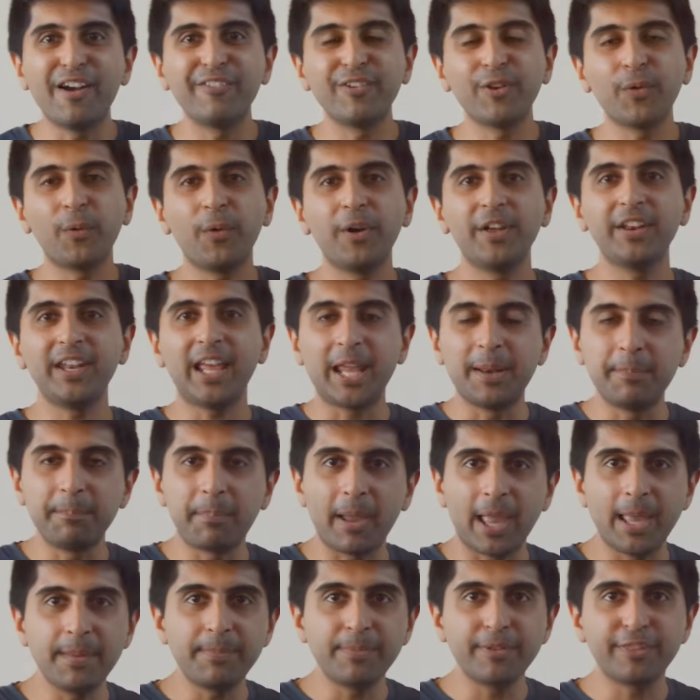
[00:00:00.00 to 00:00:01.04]
everyone, in
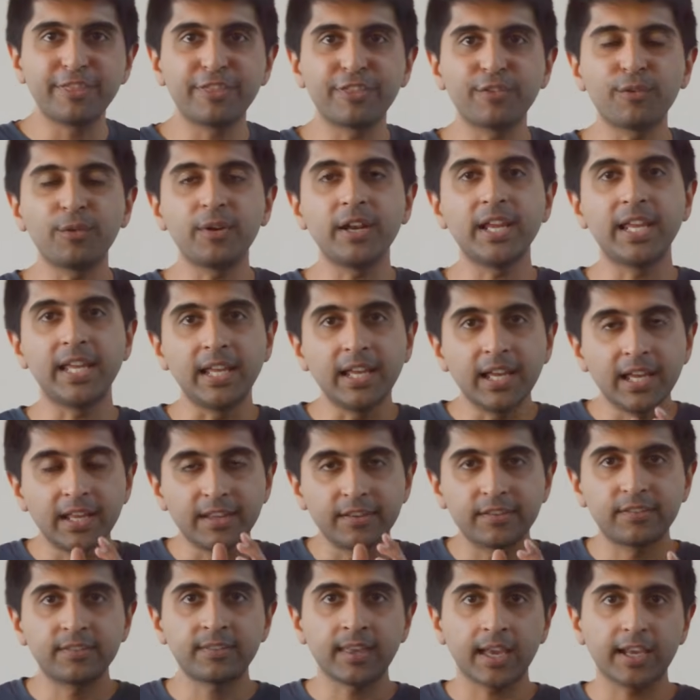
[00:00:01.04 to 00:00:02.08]
paper 3,
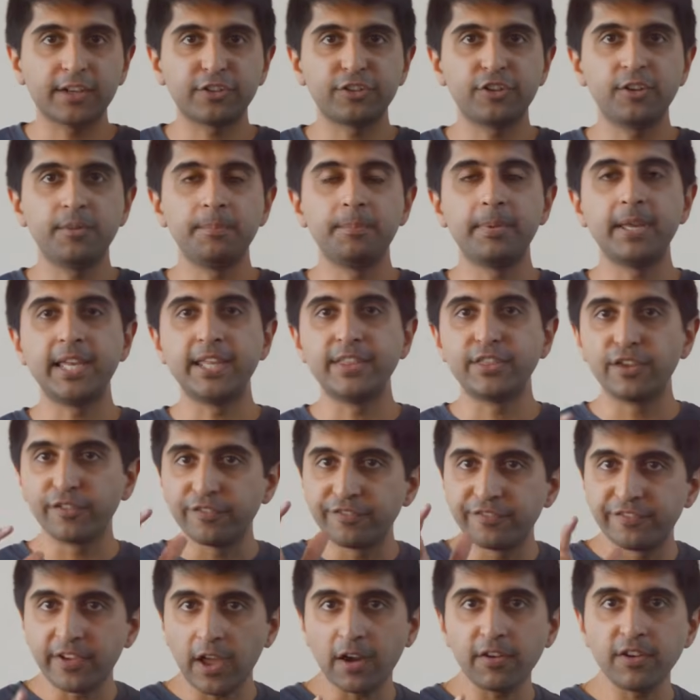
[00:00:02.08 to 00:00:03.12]
section B, the
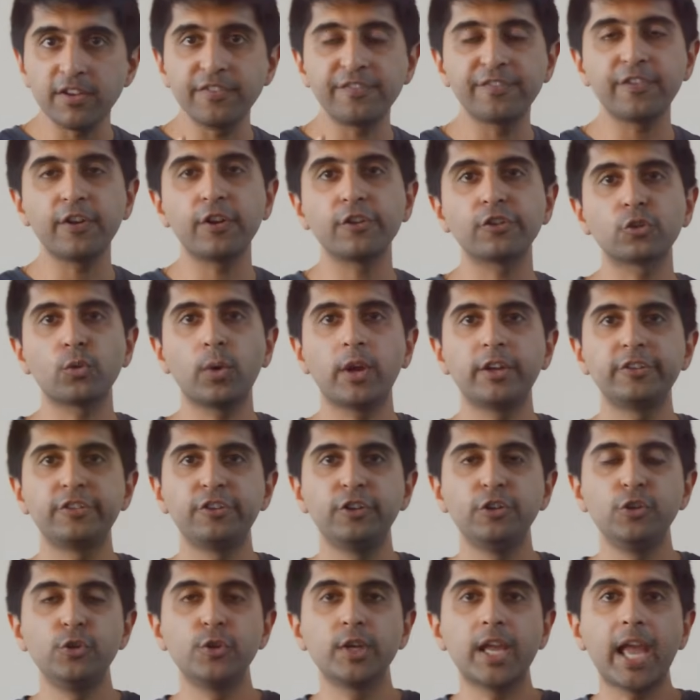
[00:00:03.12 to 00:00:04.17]
very first
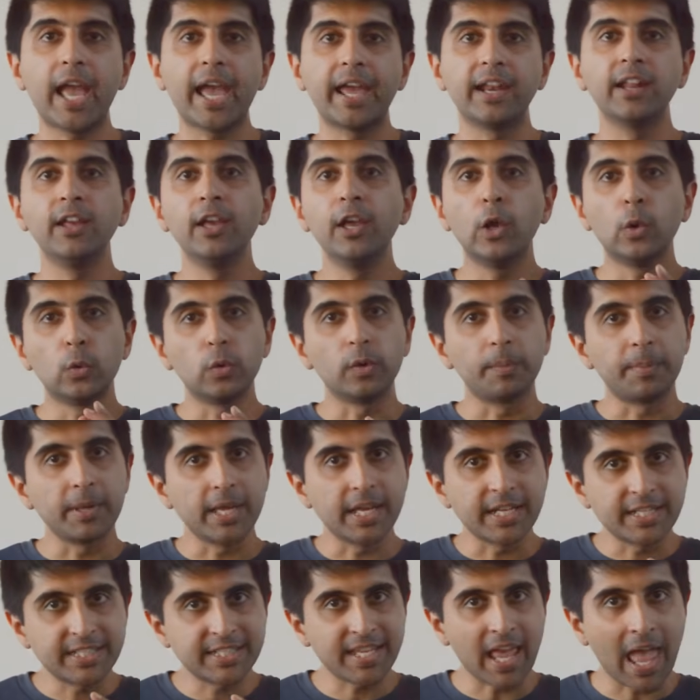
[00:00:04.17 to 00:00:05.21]
question you get will
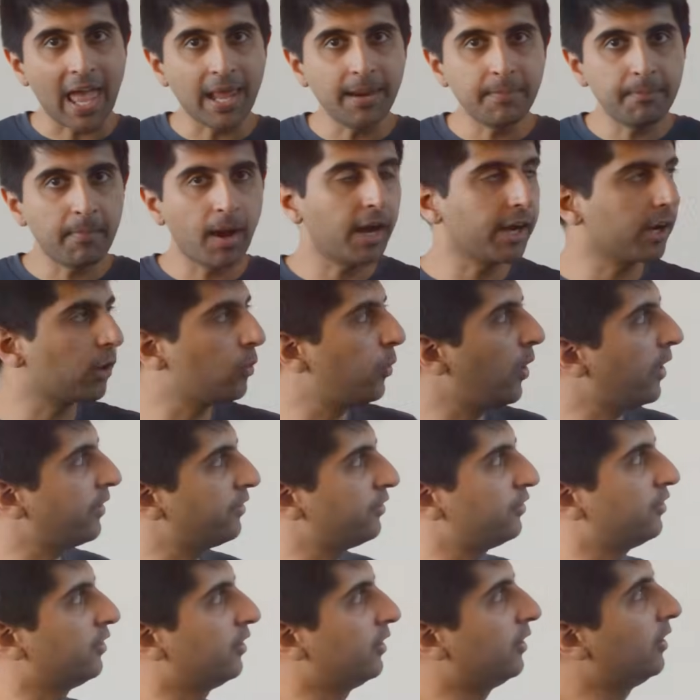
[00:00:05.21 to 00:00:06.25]
be a 10 mark
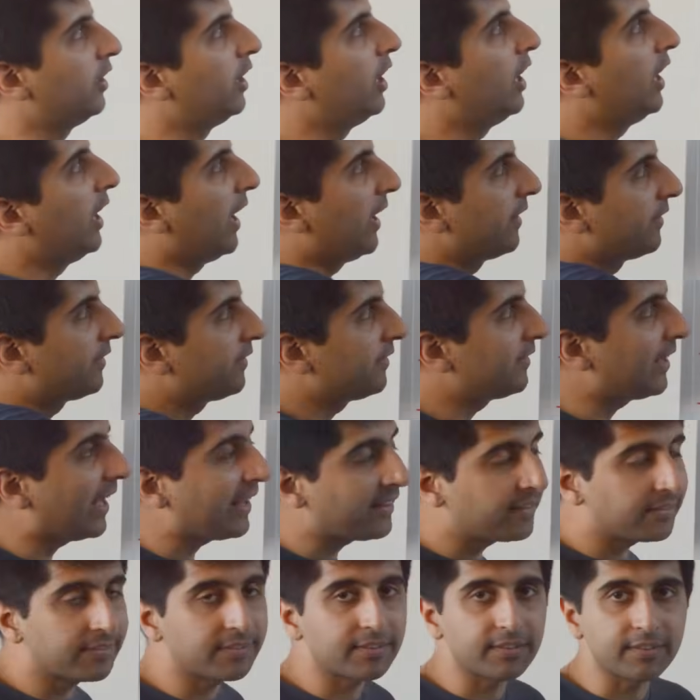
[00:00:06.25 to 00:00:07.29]
question.
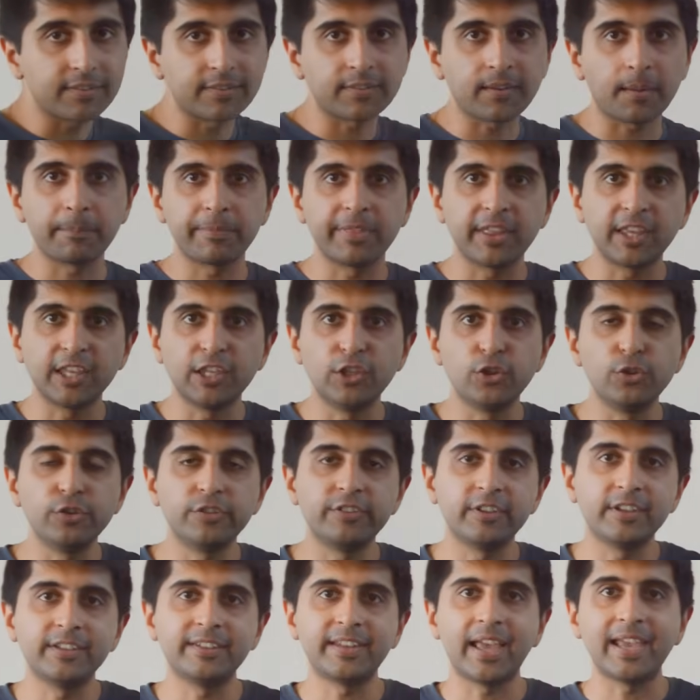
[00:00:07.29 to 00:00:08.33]
Assess something
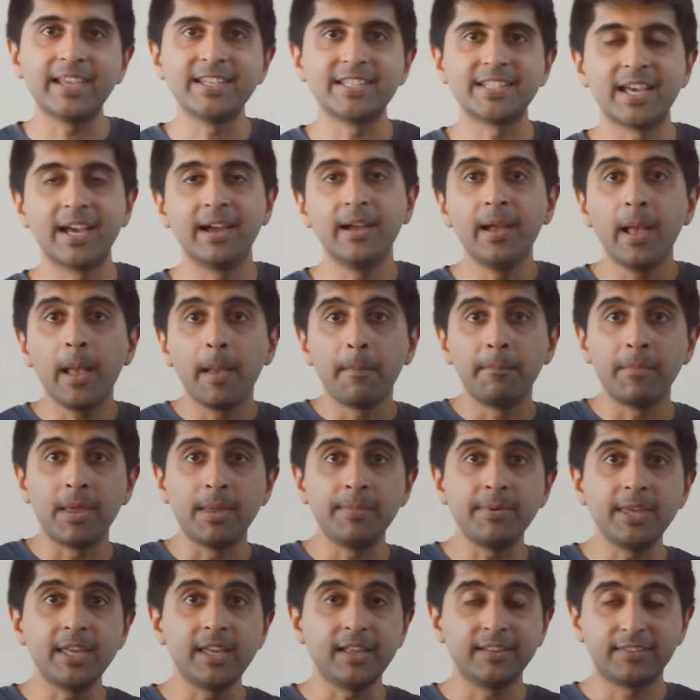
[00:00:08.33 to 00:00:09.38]
using data.
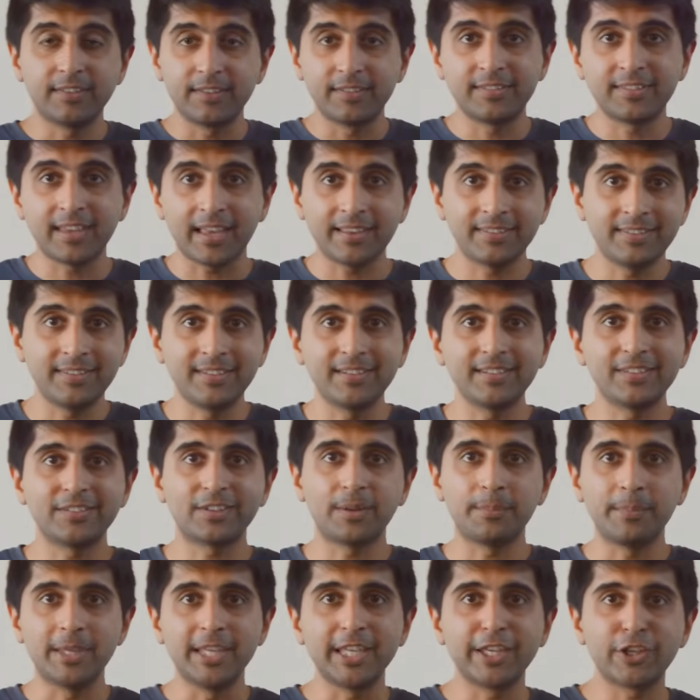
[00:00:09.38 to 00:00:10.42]
Maybe it's assessing
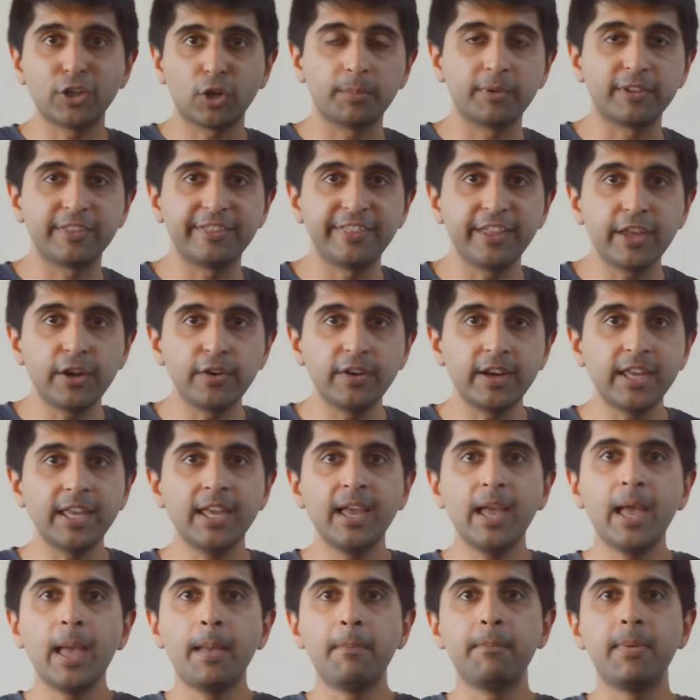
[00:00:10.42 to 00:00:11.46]
some economic theory,
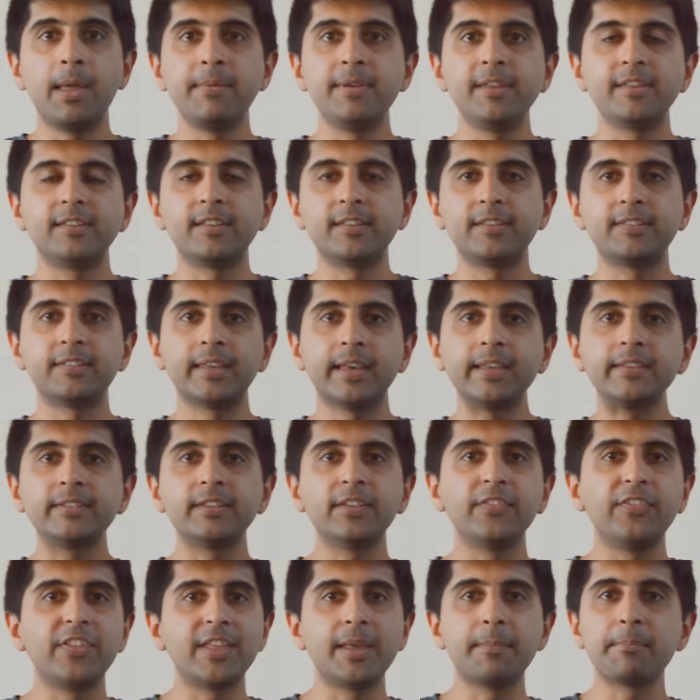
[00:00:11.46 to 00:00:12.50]
maybe it's
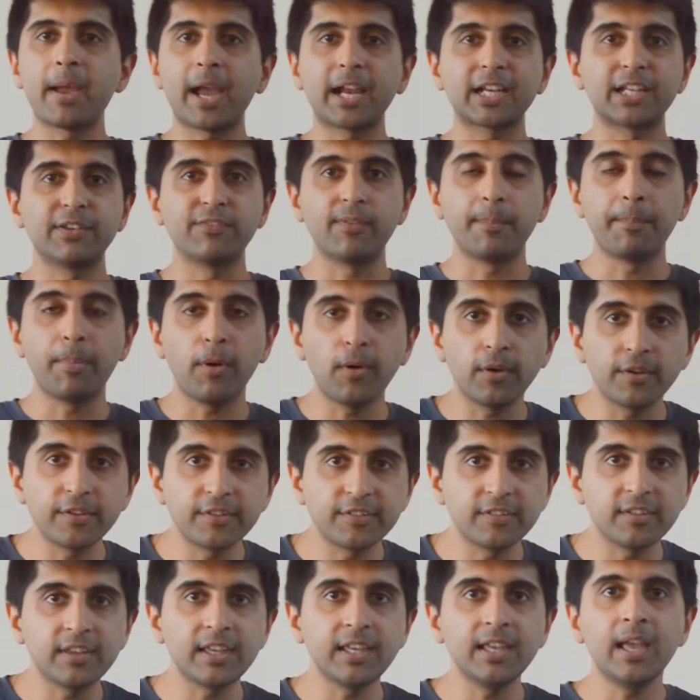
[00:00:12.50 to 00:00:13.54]
assessing the impact of a
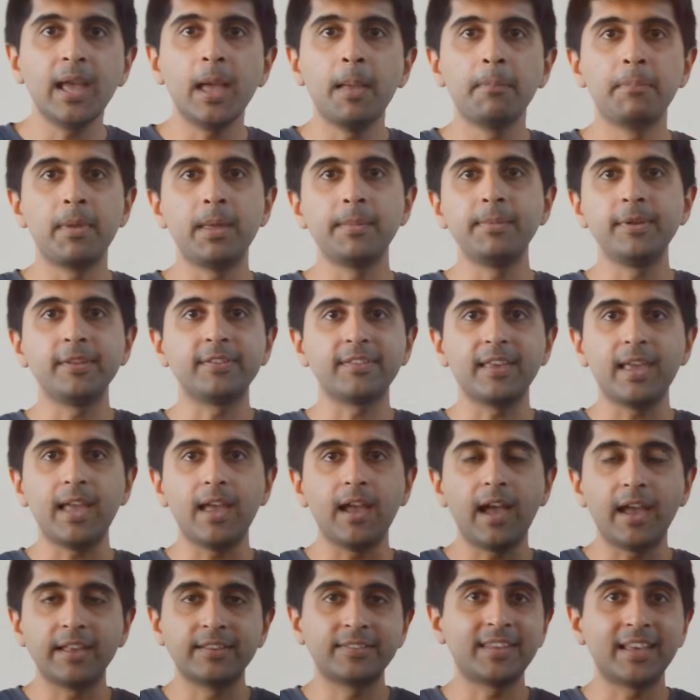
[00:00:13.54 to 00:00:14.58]
policy, maybe it's
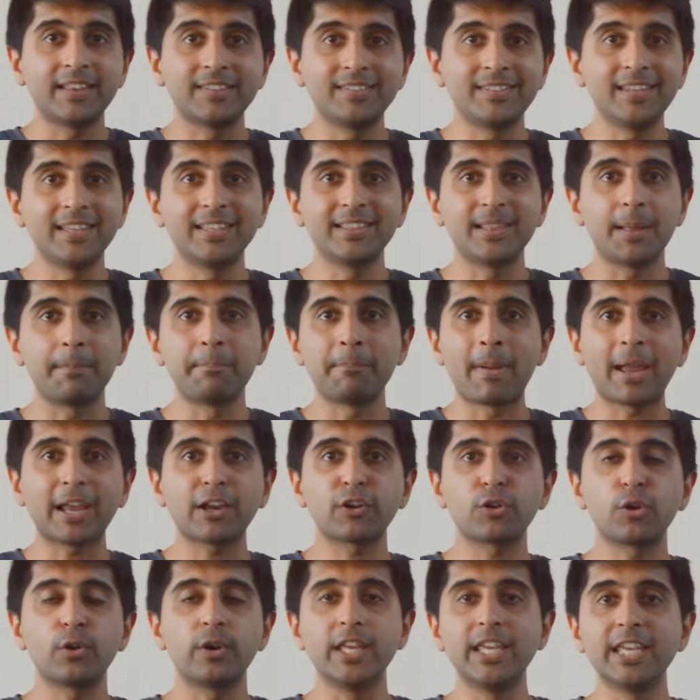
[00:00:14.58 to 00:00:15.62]
assessing the
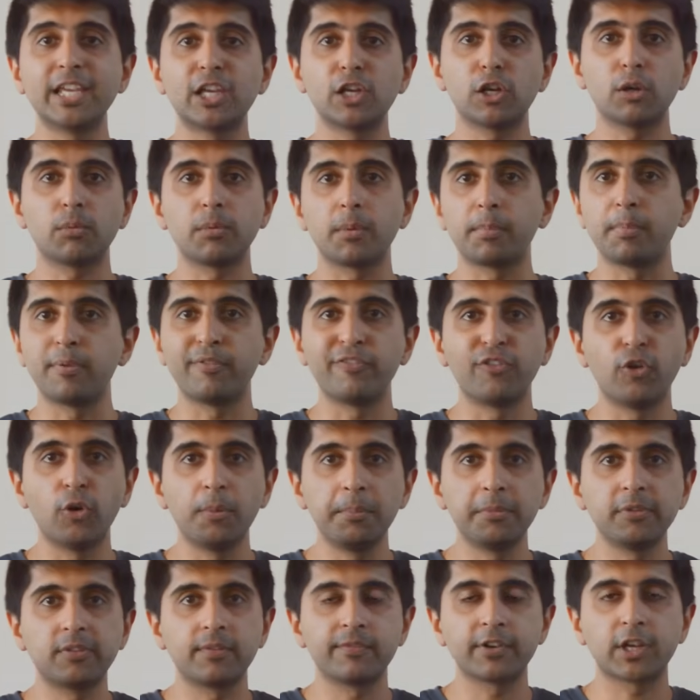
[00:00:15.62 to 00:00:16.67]
macroeconomic
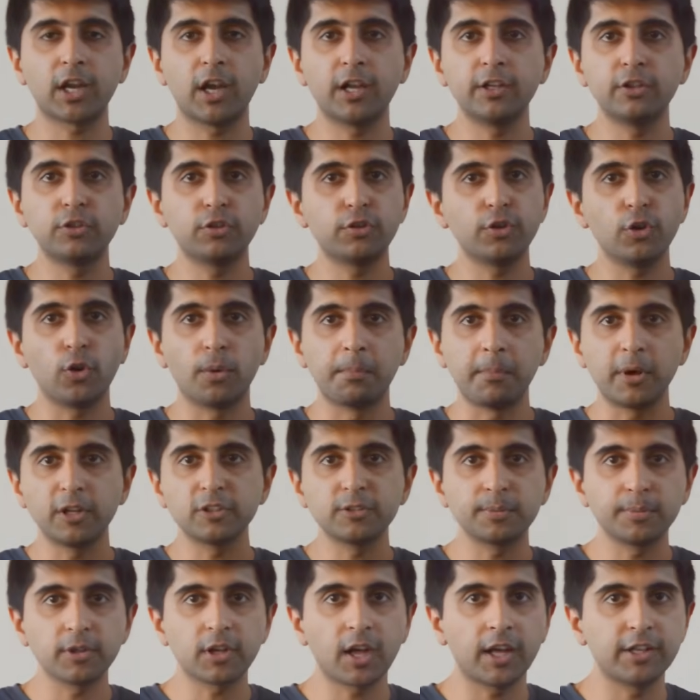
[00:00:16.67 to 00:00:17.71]
performance of a country or
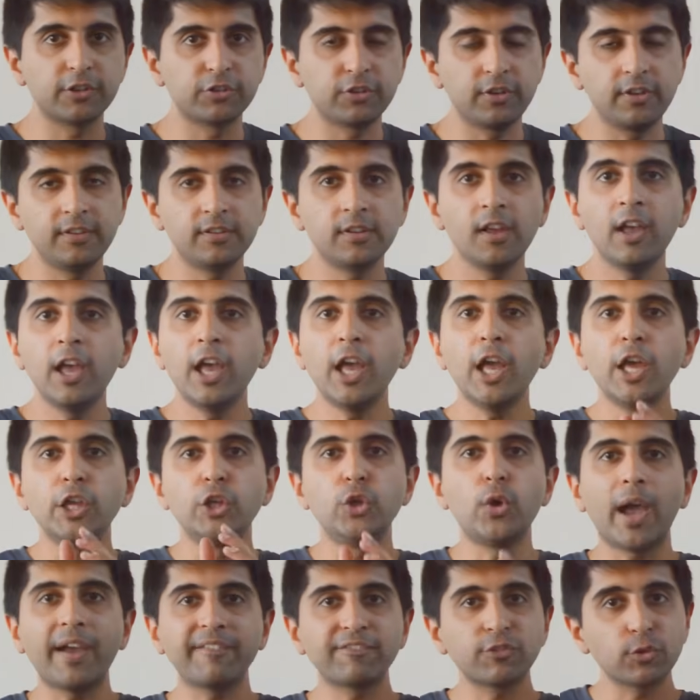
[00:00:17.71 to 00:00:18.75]
multiple countries.
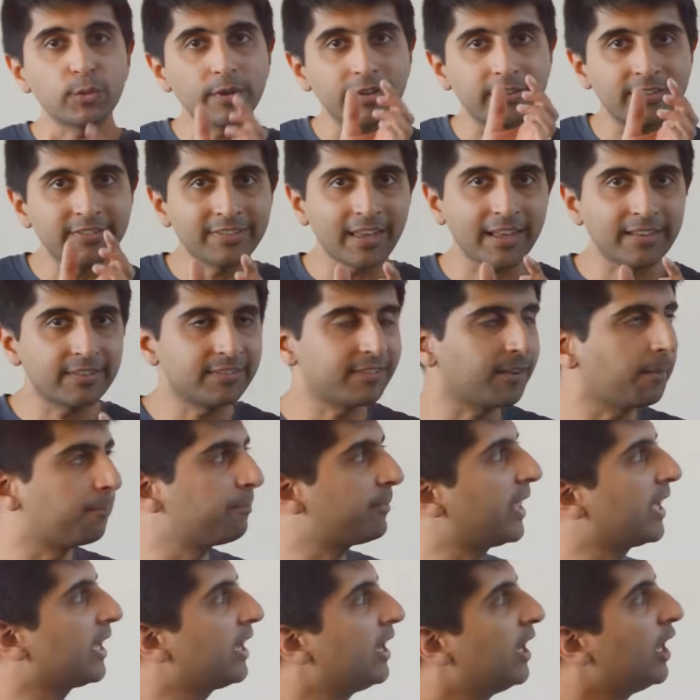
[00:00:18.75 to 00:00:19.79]
You have to assess
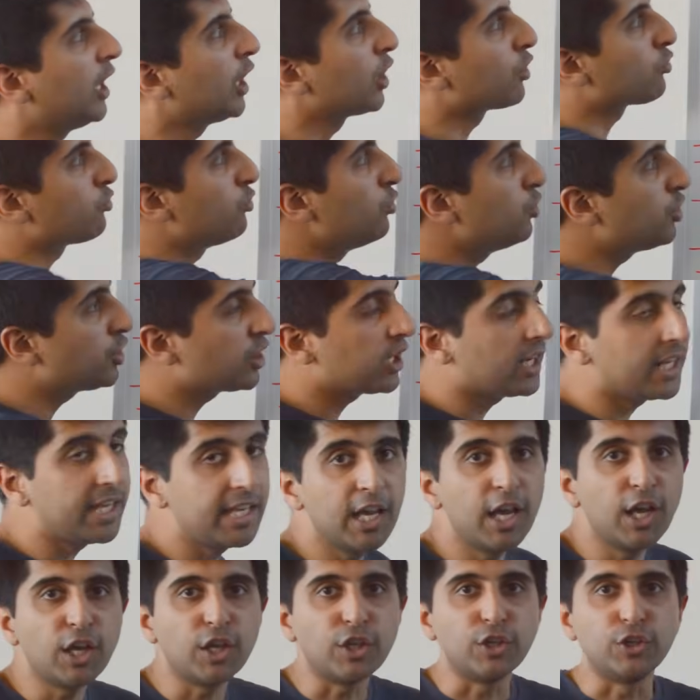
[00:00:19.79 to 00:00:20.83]
something,
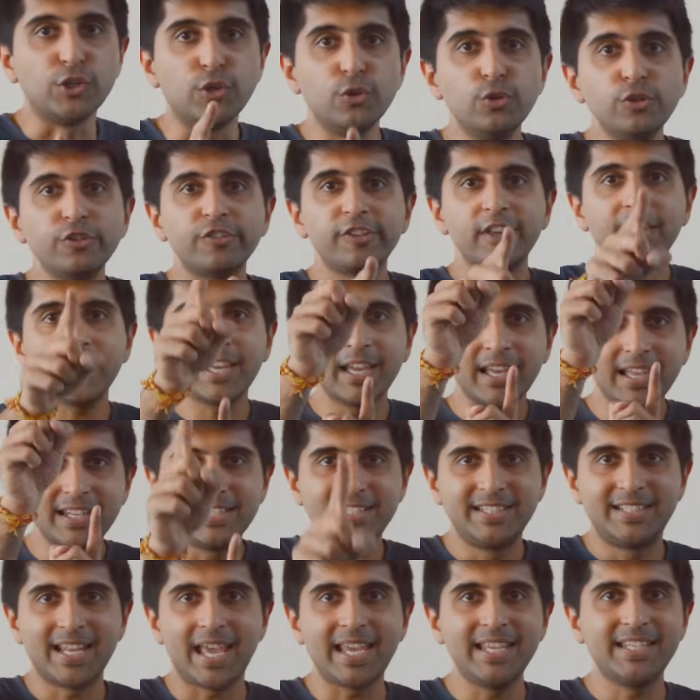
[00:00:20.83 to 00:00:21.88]
crucially, using
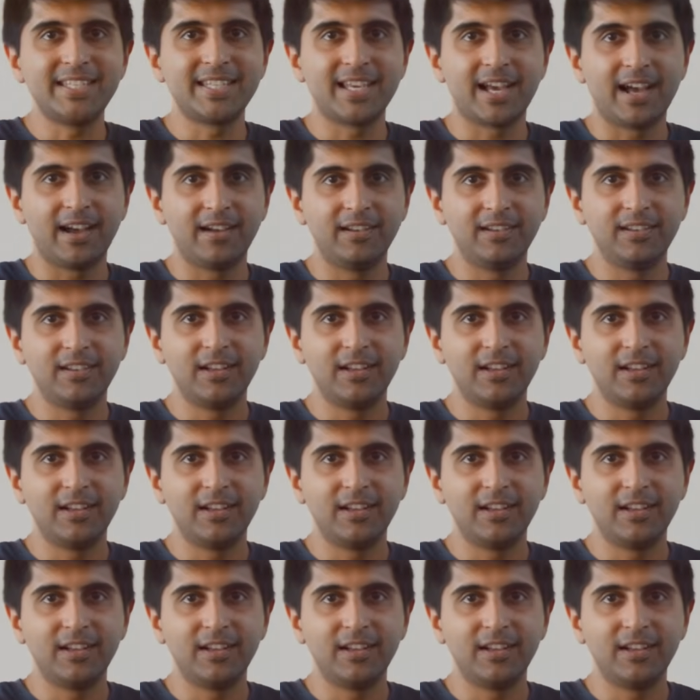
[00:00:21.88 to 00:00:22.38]
data.